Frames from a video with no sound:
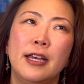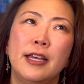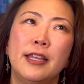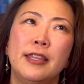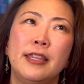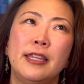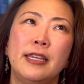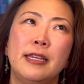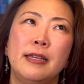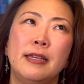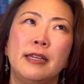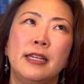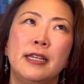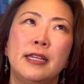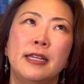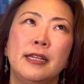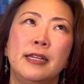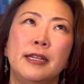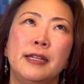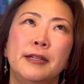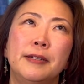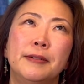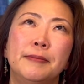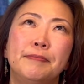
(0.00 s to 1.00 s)
the
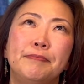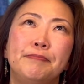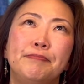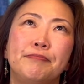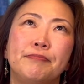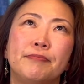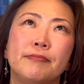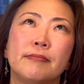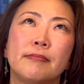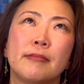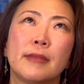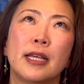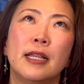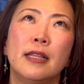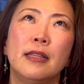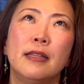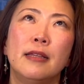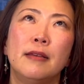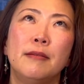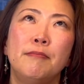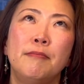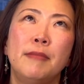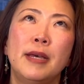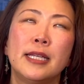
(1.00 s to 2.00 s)

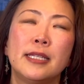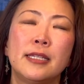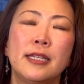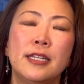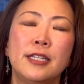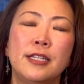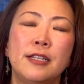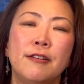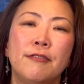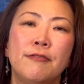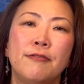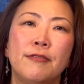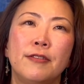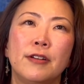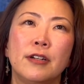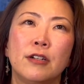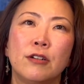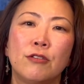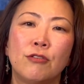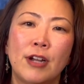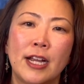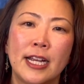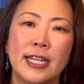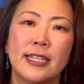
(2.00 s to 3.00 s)
message of
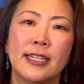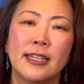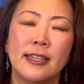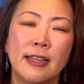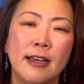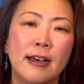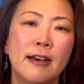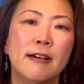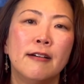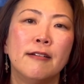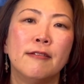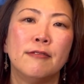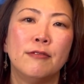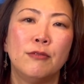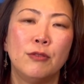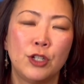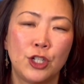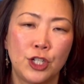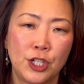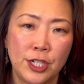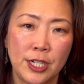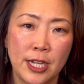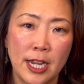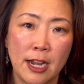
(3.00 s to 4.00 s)
Christ's love was
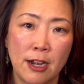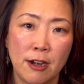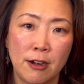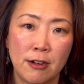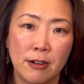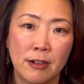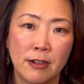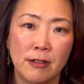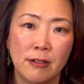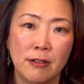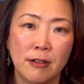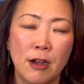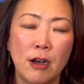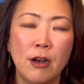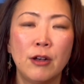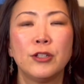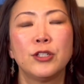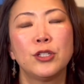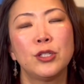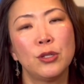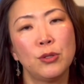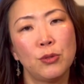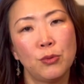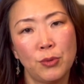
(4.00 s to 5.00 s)
shared,
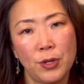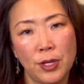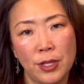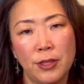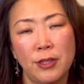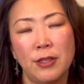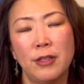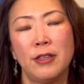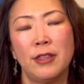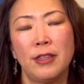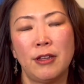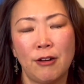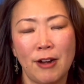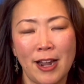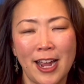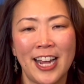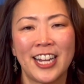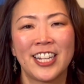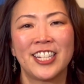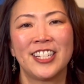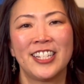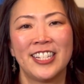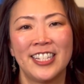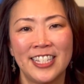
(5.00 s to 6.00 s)
also with their
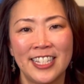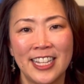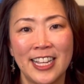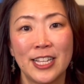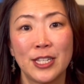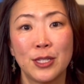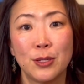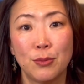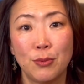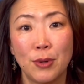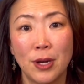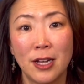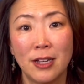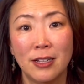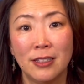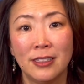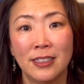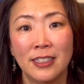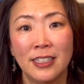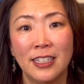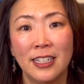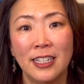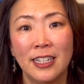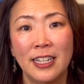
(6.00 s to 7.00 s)
actions as well.
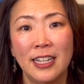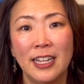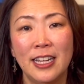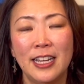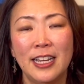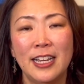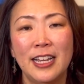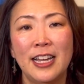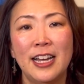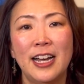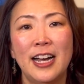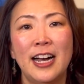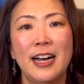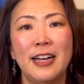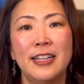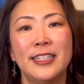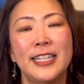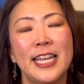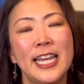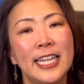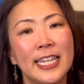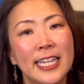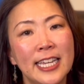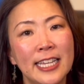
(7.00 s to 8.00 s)

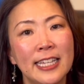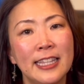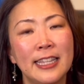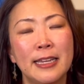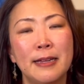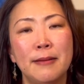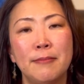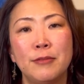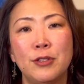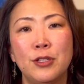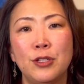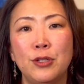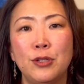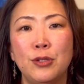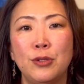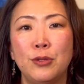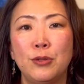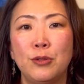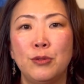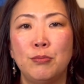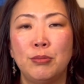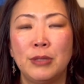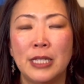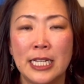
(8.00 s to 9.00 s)
Taking them to
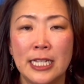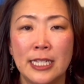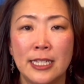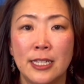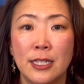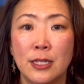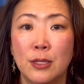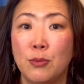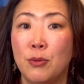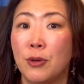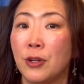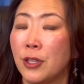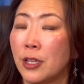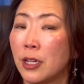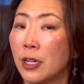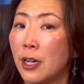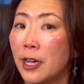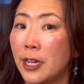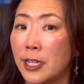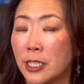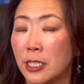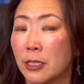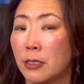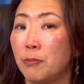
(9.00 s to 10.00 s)
places where the
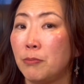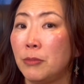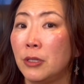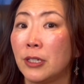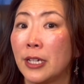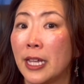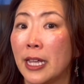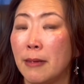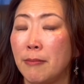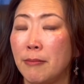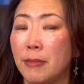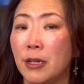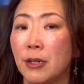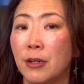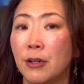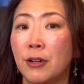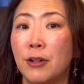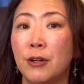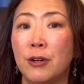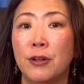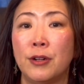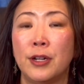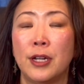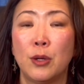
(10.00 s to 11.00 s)
gospel can be
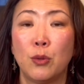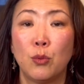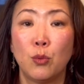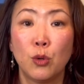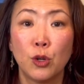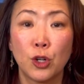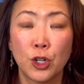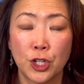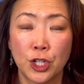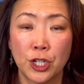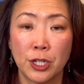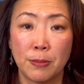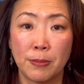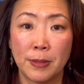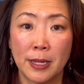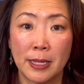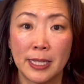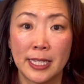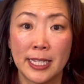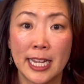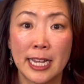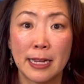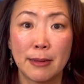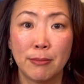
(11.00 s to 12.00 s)
heard and worship can
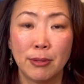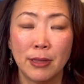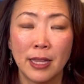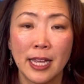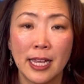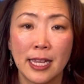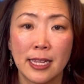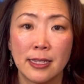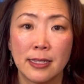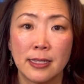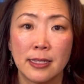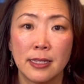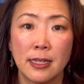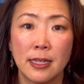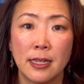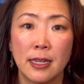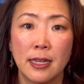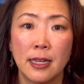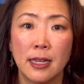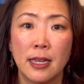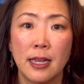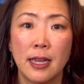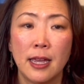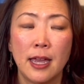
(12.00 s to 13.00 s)
take place.
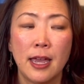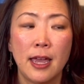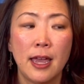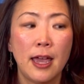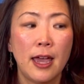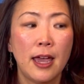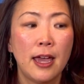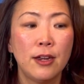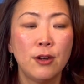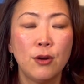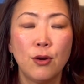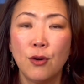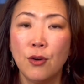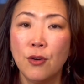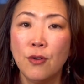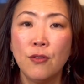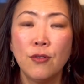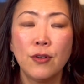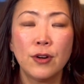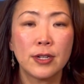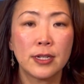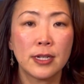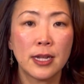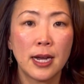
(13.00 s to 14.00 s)
And over
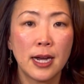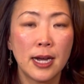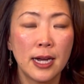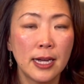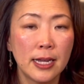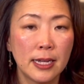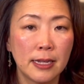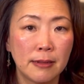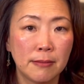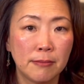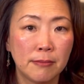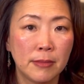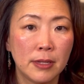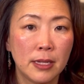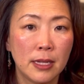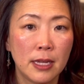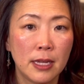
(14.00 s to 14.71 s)
time,